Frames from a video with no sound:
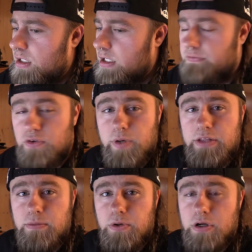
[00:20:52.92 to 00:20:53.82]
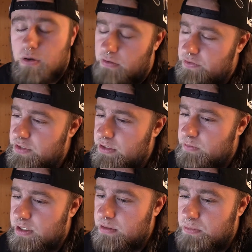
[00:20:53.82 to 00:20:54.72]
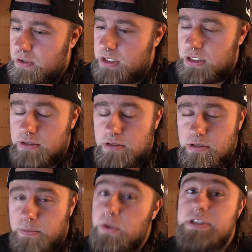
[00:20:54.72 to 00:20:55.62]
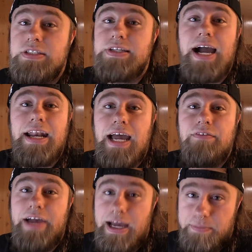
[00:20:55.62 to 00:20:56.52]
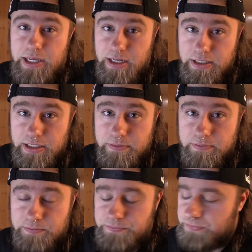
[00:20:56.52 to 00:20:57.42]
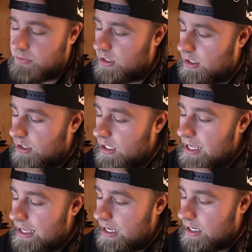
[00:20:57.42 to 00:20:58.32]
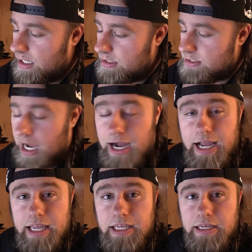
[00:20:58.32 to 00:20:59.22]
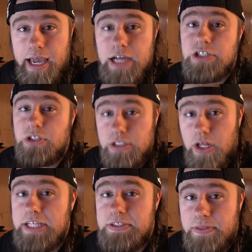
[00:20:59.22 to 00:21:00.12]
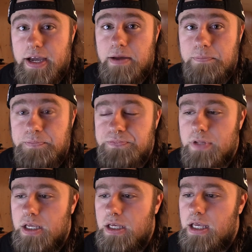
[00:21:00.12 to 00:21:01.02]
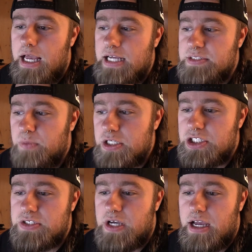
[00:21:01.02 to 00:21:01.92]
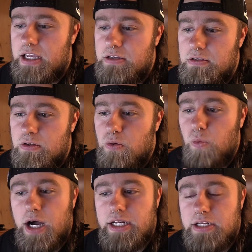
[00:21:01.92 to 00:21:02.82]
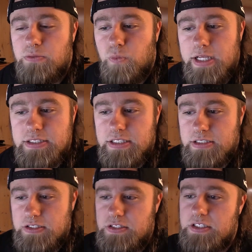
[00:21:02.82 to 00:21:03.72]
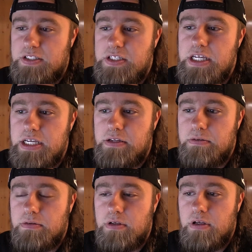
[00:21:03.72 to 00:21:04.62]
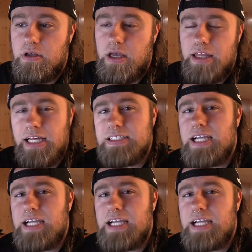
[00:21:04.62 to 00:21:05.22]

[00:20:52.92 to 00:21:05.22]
if you read the book or if you didn't read the book does not have a happy ending. And I actually liked that. As much as I wanted Winston to succeed, that's